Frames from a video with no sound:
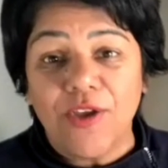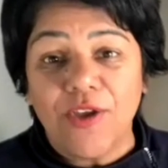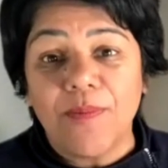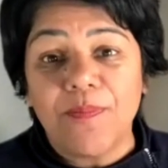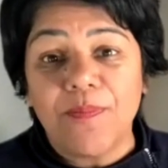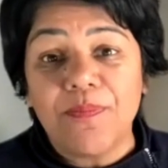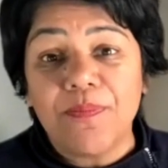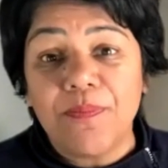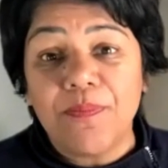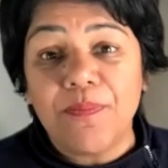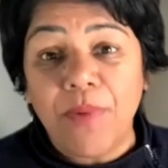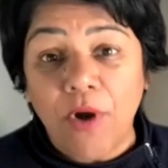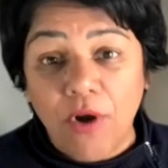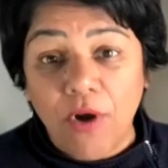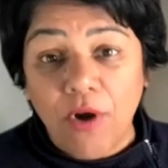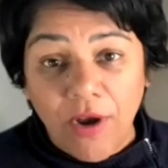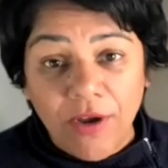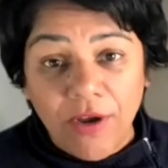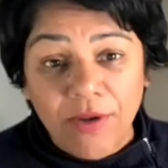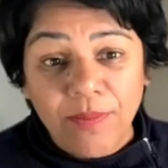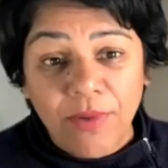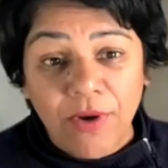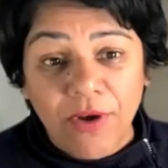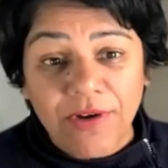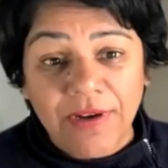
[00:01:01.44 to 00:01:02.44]
Her
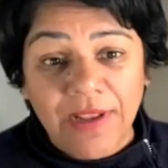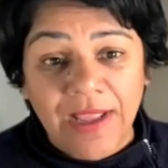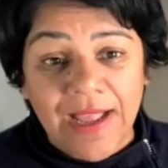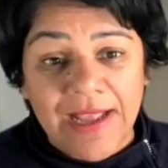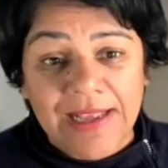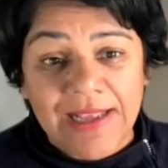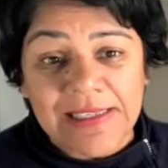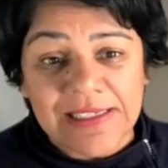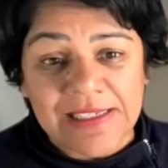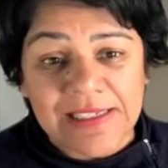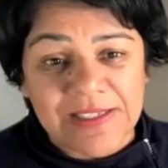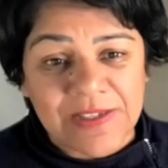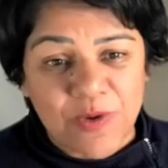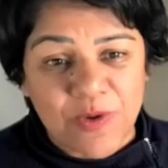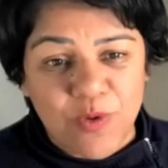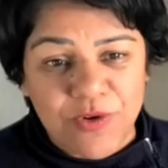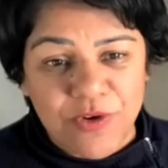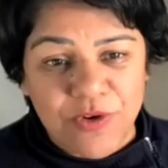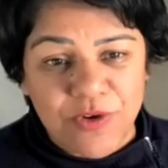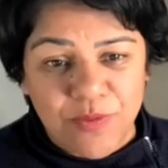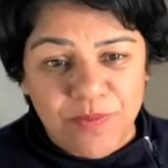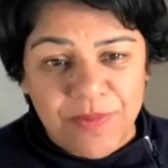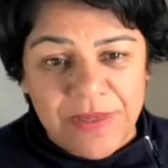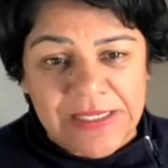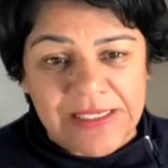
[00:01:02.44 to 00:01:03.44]
own podcast is called
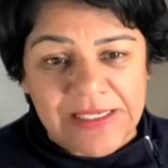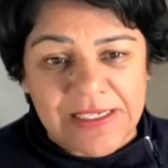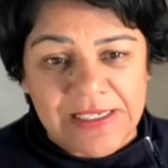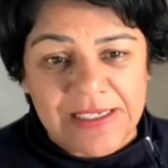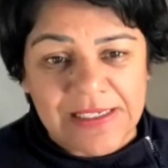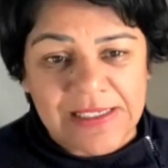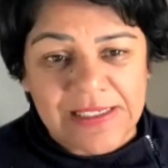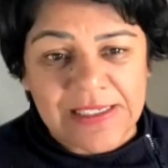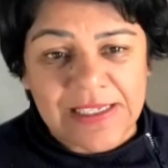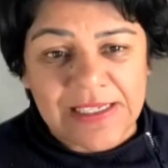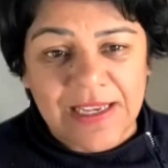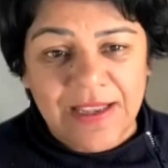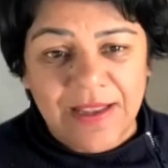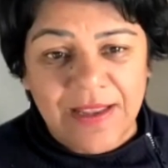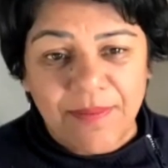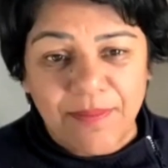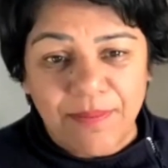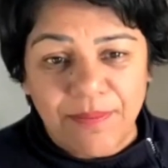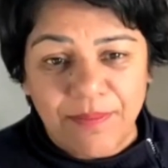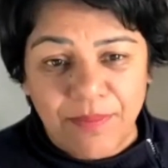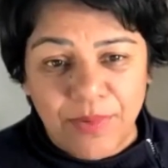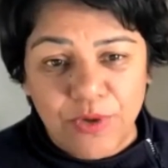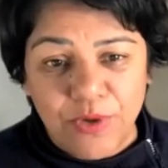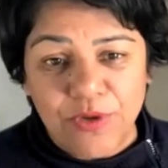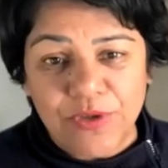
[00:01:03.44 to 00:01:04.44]
Your Business
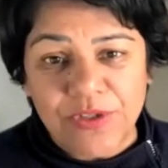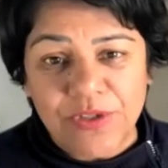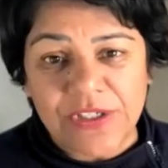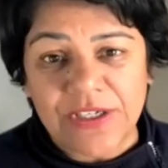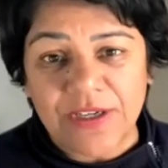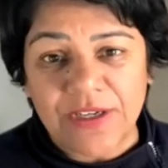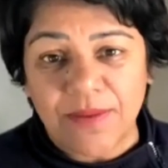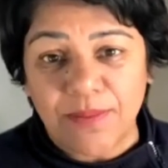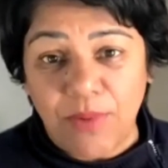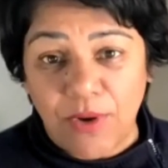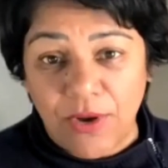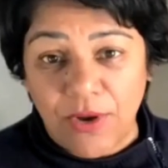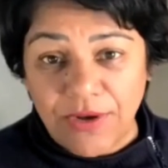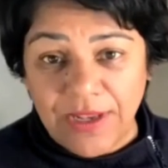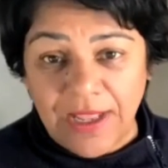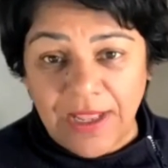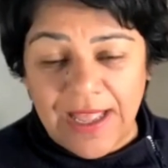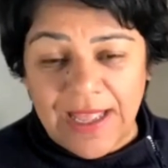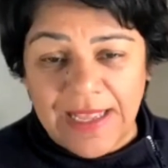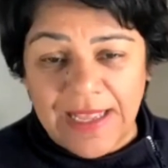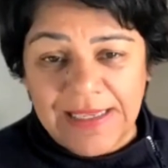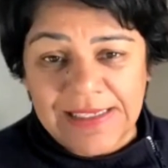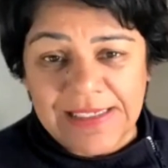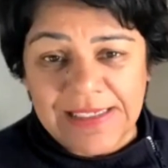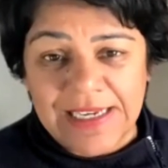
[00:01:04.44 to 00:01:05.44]
Boost
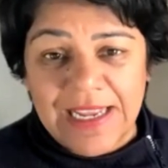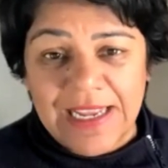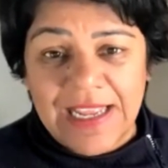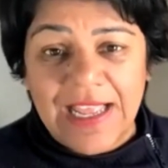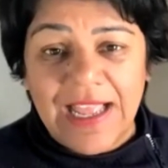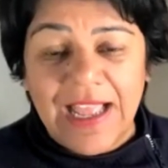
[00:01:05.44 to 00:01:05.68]
Podcast.